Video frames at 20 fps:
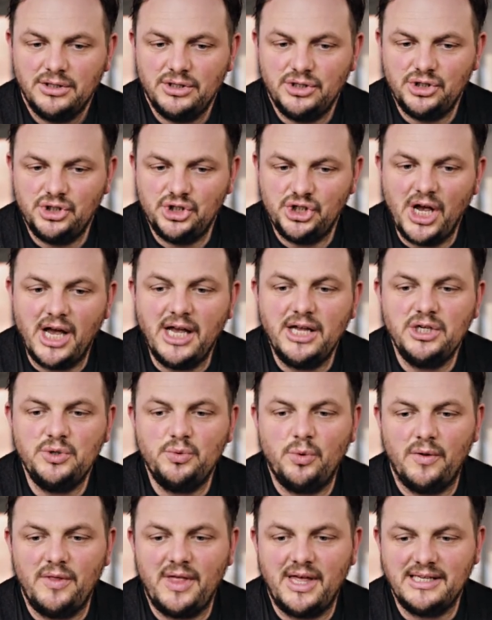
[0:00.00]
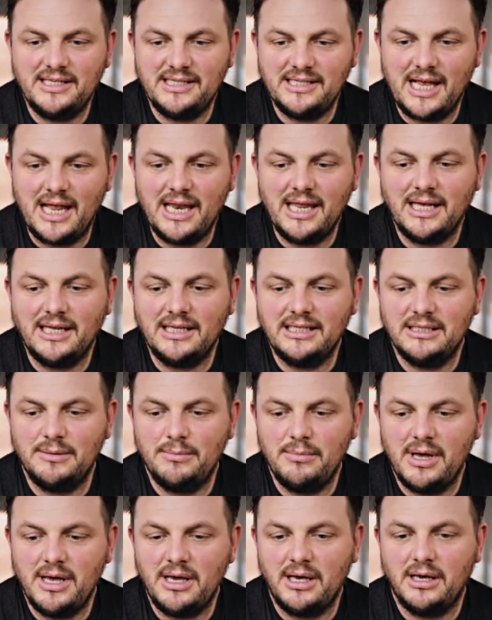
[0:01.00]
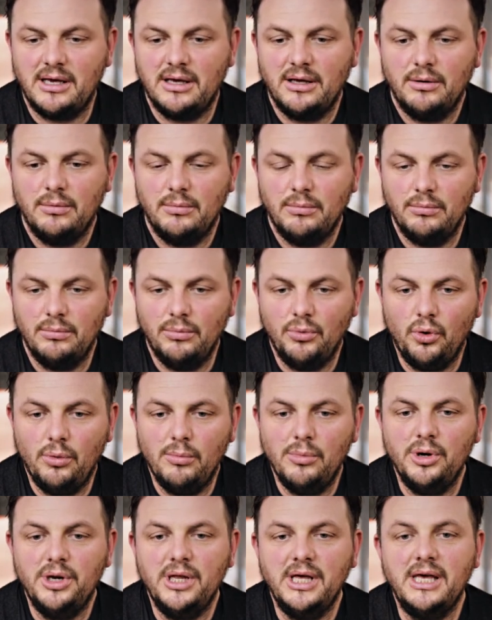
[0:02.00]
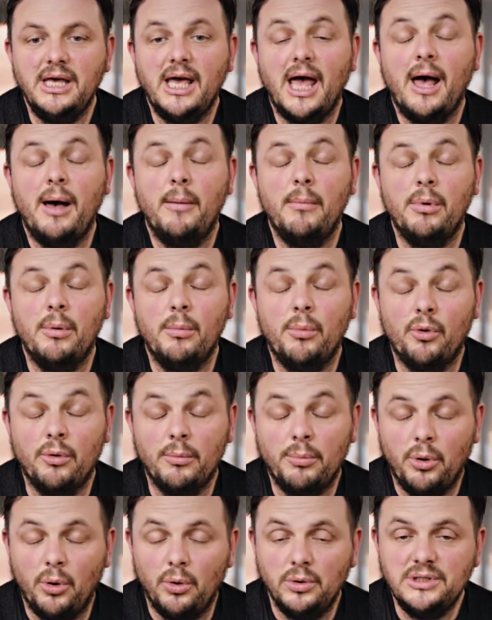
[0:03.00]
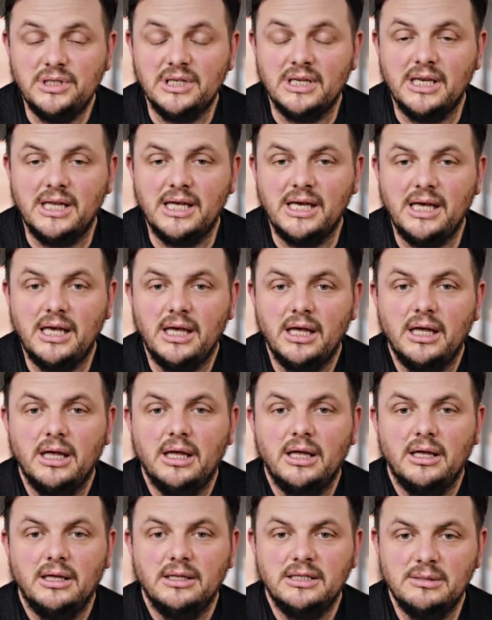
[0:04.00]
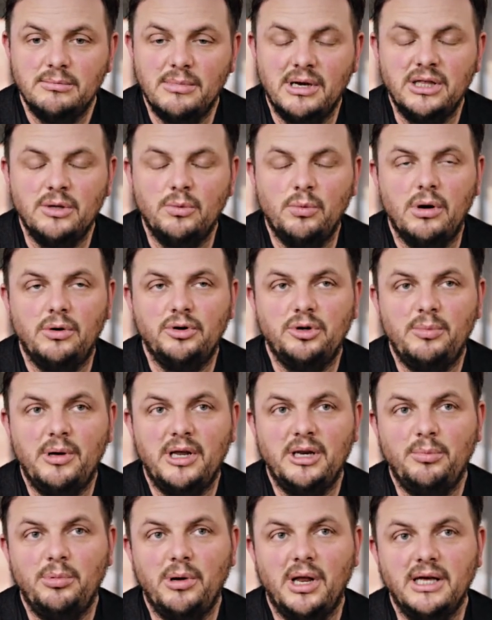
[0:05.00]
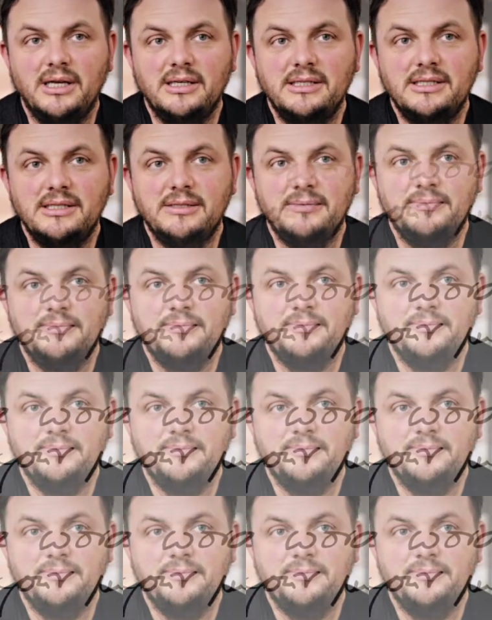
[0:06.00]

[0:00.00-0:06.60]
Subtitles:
change what they're selling to make more money, but more importantly, to make the world a better place.